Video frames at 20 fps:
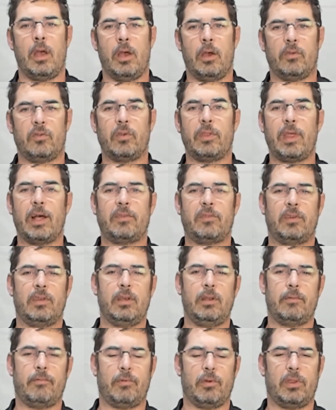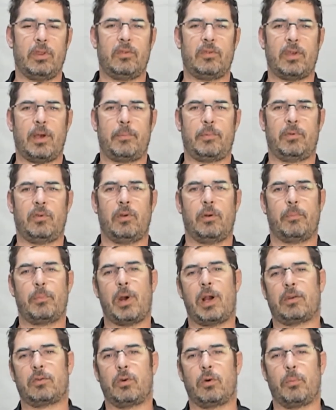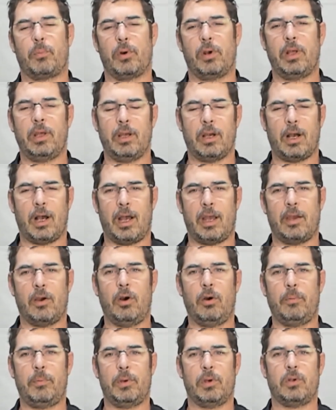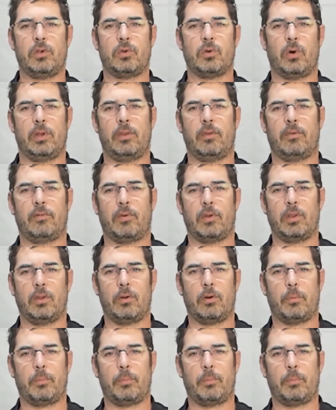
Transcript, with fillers: So that's it for this episode of Practical Printing. I hope you enjoyed this fun little